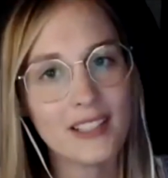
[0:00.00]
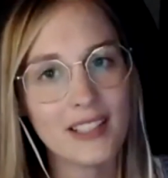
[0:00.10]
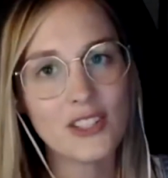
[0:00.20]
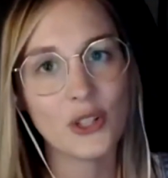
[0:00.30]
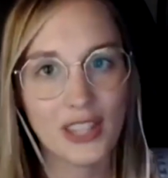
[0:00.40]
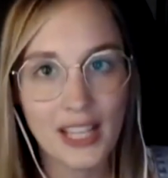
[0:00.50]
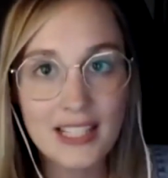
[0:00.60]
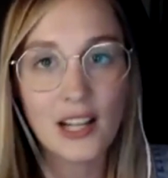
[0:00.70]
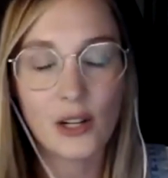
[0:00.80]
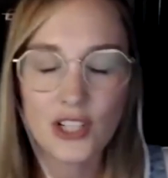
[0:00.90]
things are things
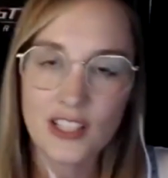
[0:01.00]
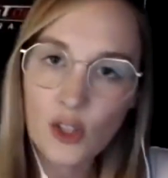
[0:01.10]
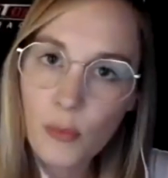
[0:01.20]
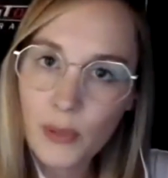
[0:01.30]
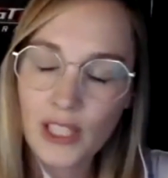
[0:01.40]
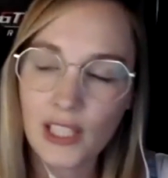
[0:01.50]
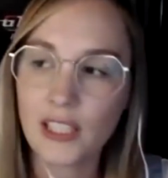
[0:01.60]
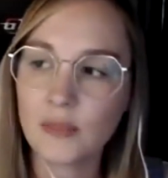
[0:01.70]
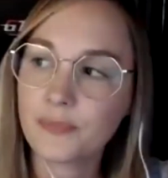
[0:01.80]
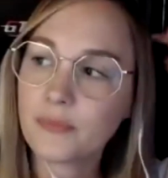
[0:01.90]
that are still
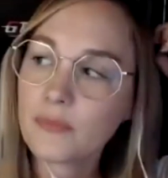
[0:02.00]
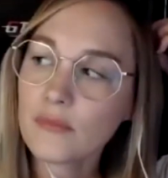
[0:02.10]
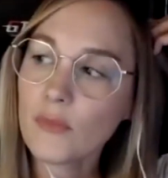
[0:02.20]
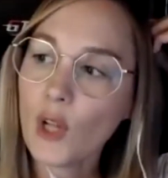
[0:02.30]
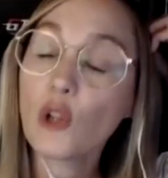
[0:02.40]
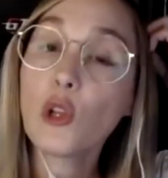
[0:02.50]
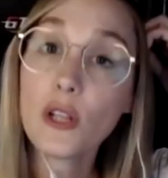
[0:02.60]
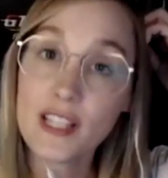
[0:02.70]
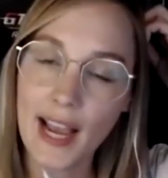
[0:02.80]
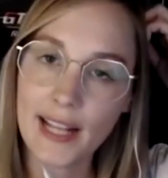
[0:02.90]
being
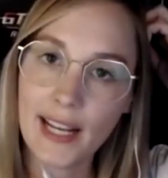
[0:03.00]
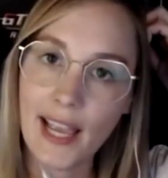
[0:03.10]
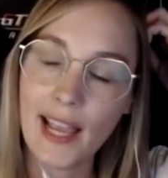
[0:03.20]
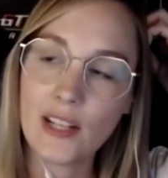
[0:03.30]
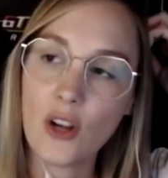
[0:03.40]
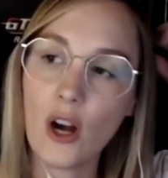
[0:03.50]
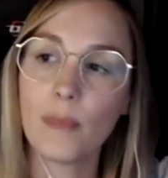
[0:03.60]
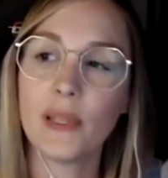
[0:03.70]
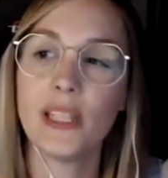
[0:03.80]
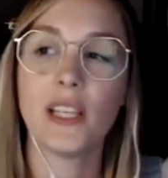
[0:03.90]
looked at and are
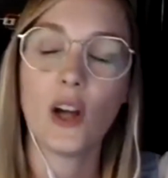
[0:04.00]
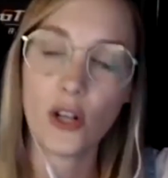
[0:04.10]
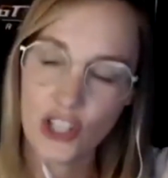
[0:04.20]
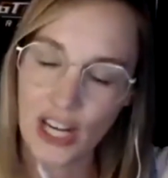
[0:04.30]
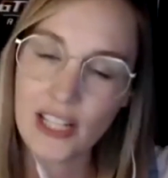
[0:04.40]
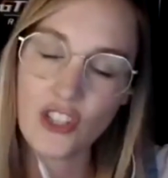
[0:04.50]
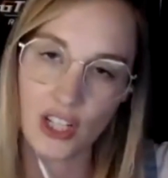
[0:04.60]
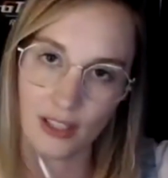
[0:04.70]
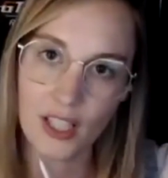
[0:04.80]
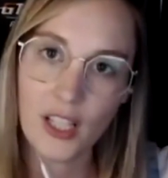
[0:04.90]

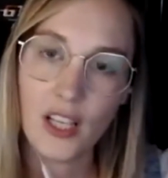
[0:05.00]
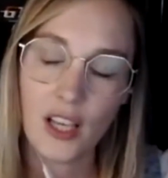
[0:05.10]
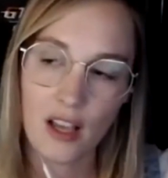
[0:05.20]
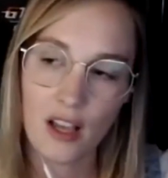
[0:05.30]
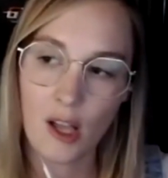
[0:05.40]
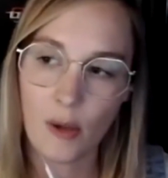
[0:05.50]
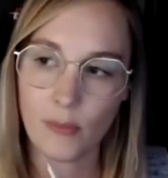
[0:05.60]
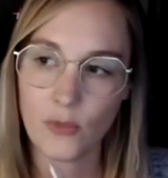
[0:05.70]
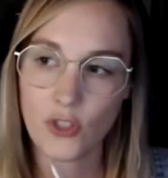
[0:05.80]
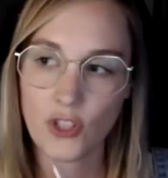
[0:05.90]
changing.
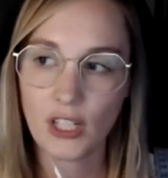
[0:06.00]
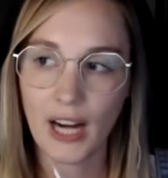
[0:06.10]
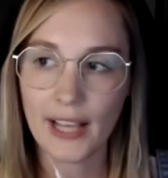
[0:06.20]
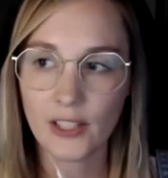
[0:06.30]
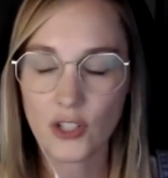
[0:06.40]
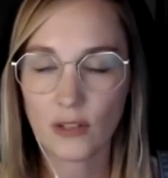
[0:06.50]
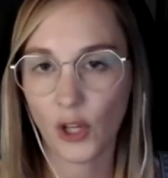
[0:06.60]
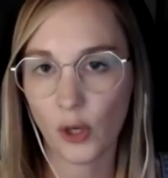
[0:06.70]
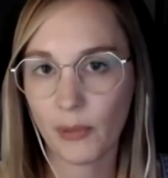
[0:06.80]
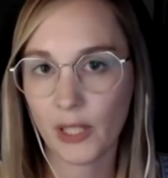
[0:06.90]
Just the guidance of
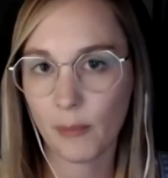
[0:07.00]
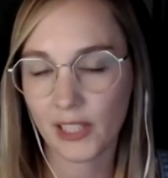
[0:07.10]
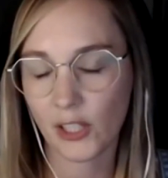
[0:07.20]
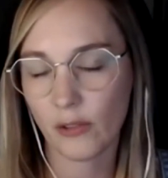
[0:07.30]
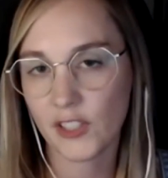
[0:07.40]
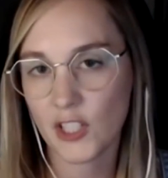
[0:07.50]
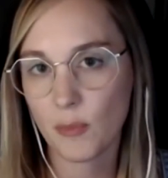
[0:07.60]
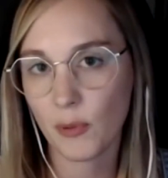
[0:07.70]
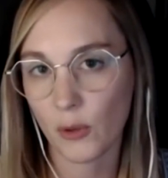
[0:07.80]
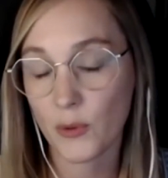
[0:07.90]
young people and of these
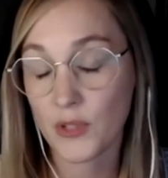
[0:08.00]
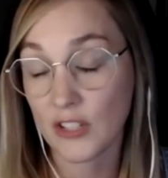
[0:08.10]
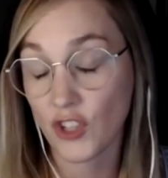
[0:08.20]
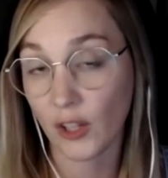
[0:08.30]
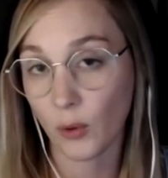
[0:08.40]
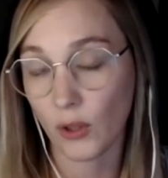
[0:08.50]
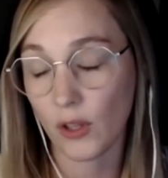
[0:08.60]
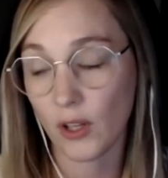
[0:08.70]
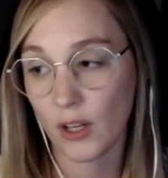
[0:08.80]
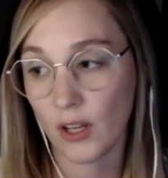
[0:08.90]
pros in
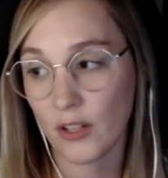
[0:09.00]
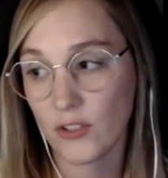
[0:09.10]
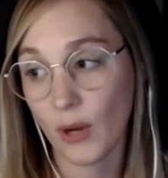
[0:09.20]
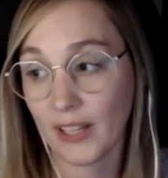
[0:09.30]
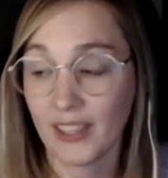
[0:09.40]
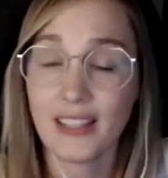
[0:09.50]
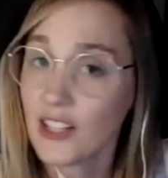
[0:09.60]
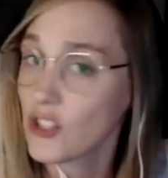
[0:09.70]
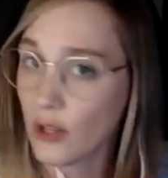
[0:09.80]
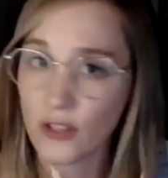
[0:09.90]
general. So I think
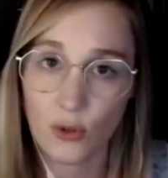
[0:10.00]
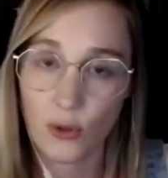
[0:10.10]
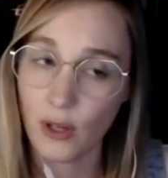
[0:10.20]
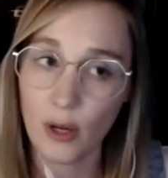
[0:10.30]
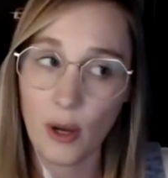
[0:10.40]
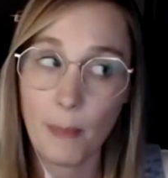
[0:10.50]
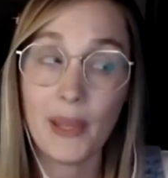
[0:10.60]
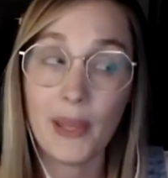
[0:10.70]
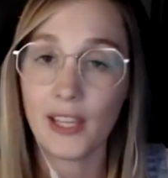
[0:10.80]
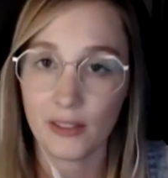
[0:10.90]
that's also a big